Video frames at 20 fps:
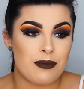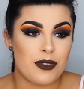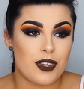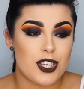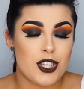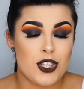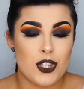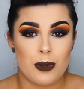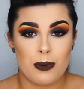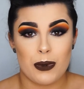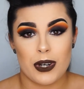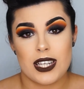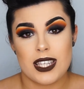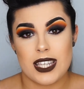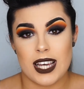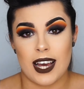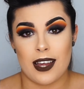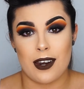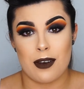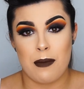super
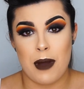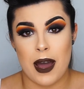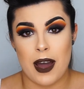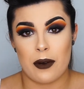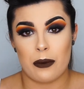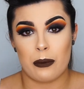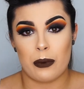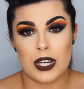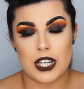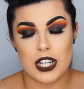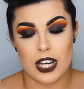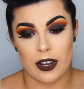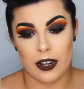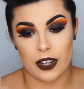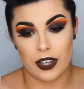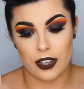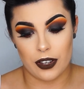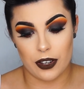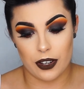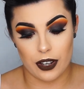excited about, which
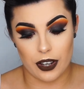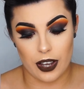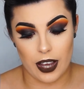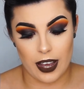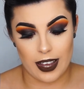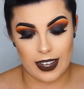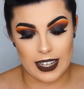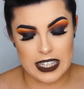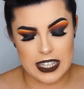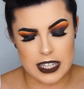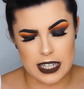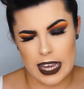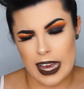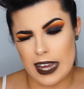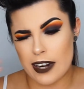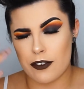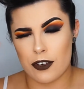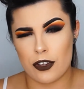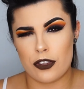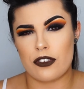is
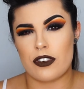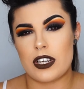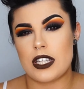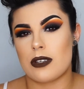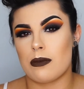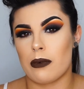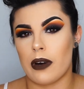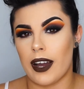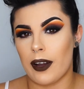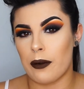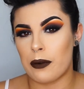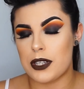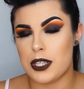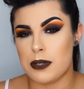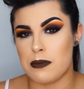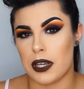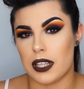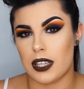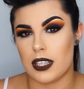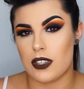kind of another reason why I wanted to
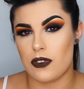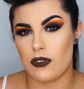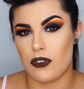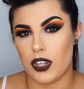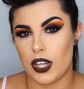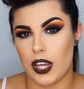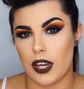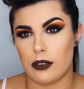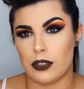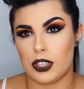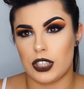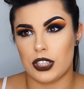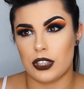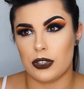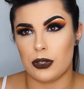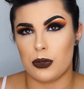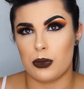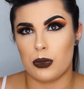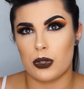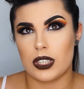make this video
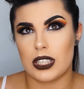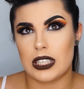to